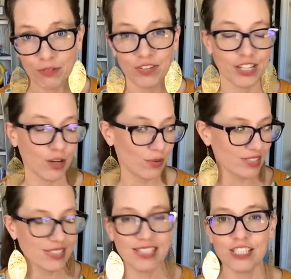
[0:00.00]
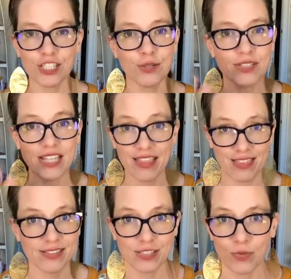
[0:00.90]
video and send it to you and say
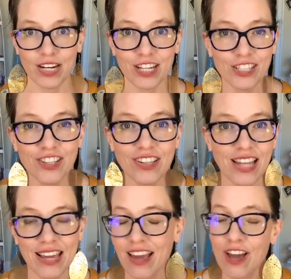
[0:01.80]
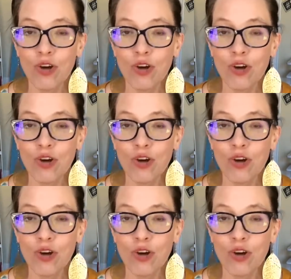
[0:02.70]
this is what it could look like